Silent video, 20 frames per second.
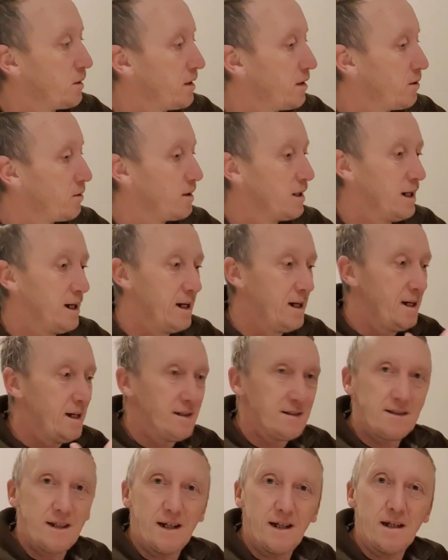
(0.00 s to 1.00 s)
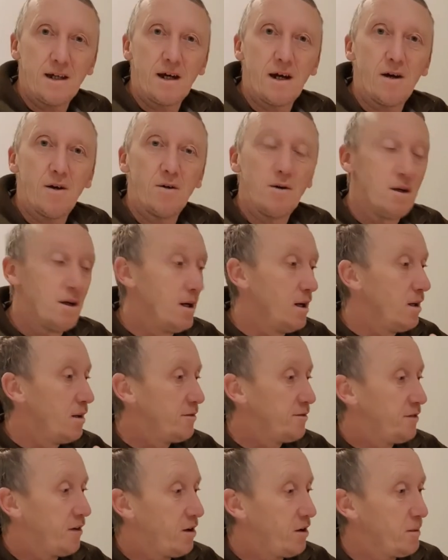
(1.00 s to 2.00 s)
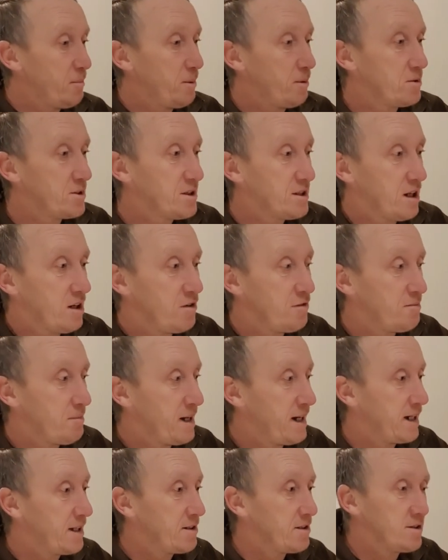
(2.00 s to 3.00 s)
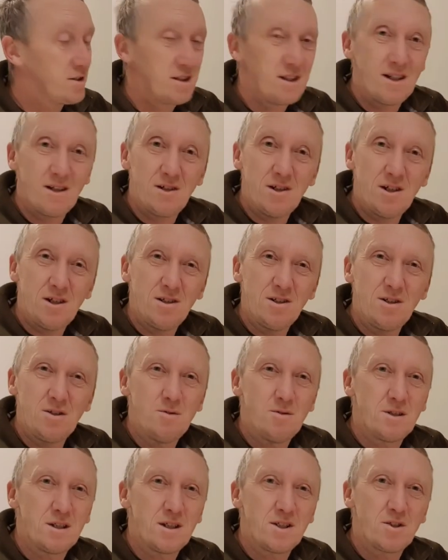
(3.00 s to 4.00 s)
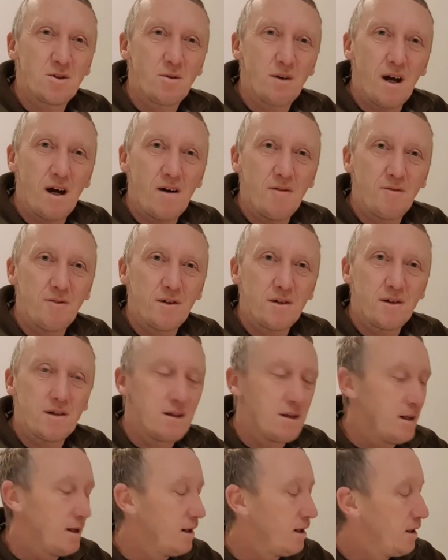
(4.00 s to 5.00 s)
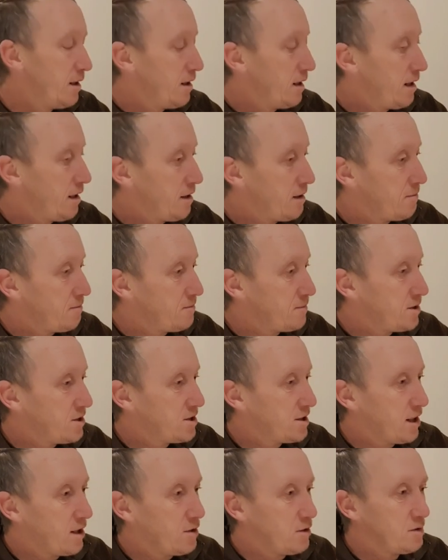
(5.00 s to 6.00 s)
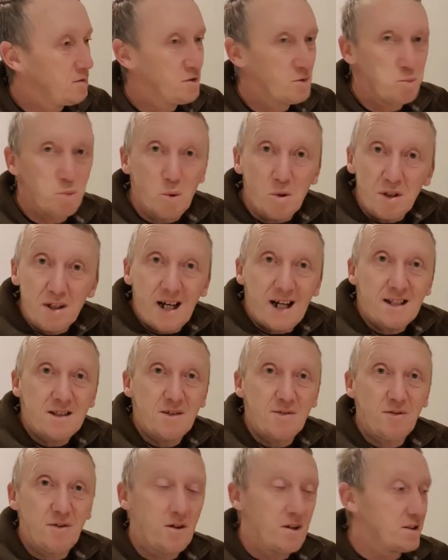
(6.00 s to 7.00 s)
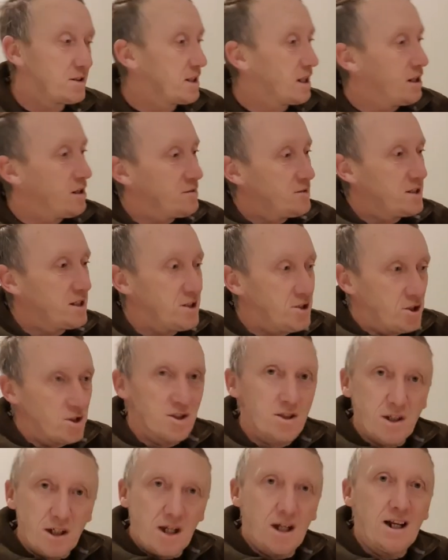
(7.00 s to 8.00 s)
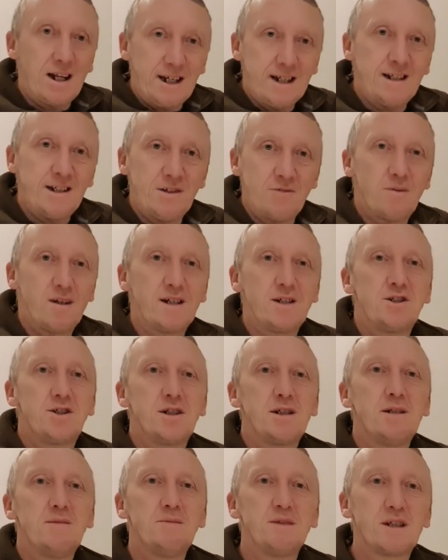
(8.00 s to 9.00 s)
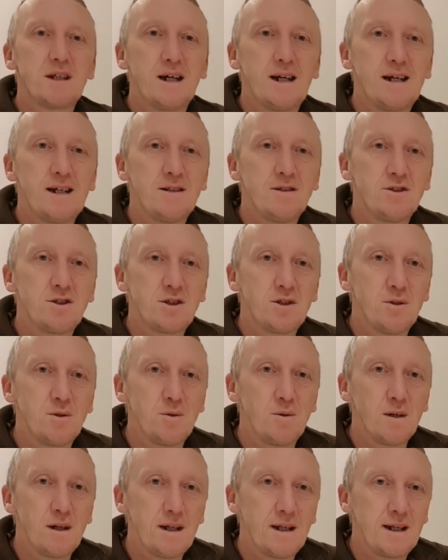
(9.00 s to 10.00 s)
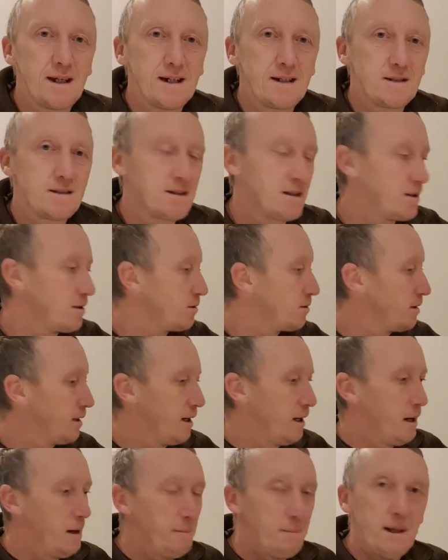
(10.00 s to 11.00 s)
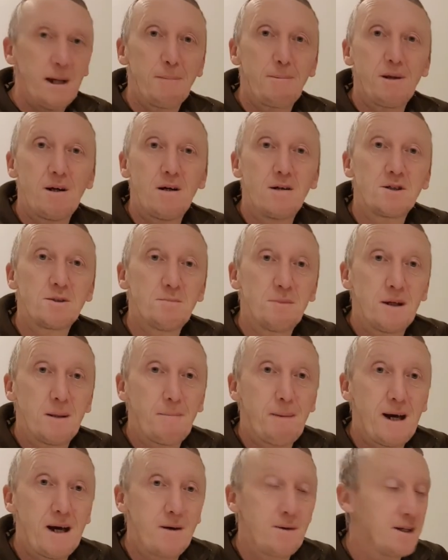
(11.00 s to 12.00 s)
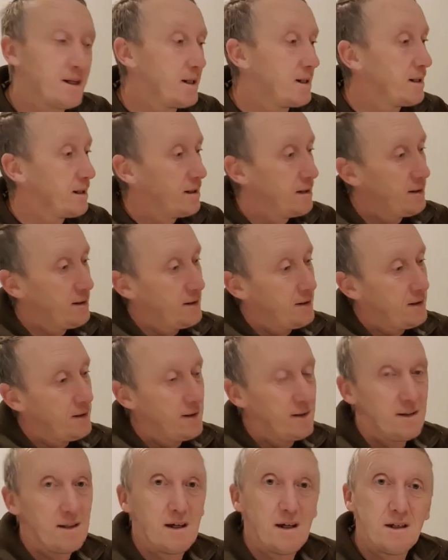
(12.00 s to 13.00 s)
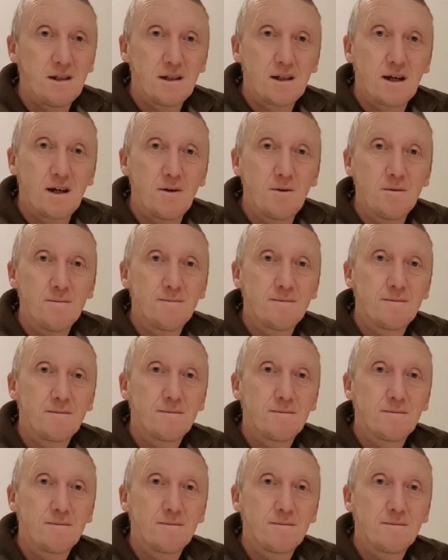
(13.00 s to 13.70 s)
well. There you go. Firebox stove maintenance. You know, you can use this on other stoves, wood gasifier stoves. It's just a cleaning regime to get into and that. So people ask me about it. There you go.